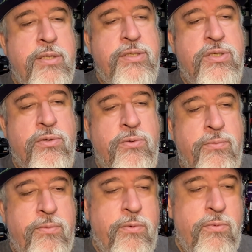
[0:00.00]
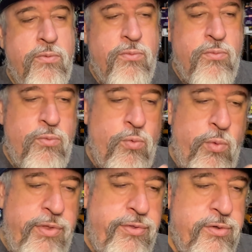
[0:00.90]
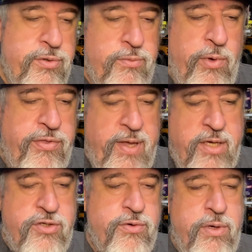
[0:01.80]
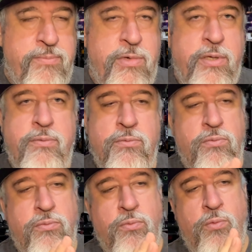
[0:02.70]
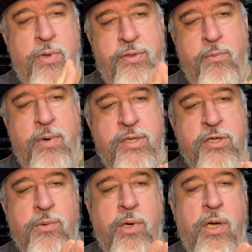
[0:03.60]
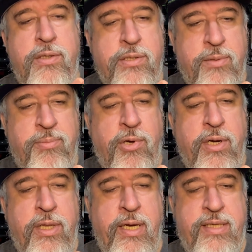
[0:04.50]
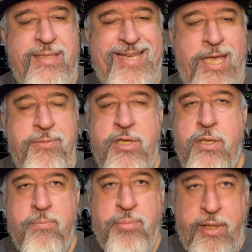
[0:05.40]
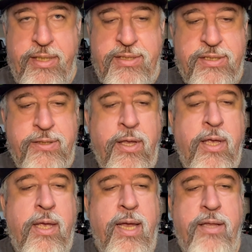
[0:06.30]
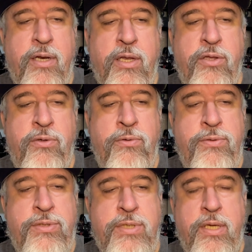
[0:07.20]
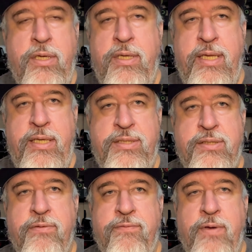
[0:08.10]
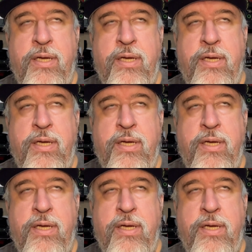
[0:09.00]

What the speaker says: So with that trimmed, with it ready to go onto the body, I taped it in place, and then I used an adhesive.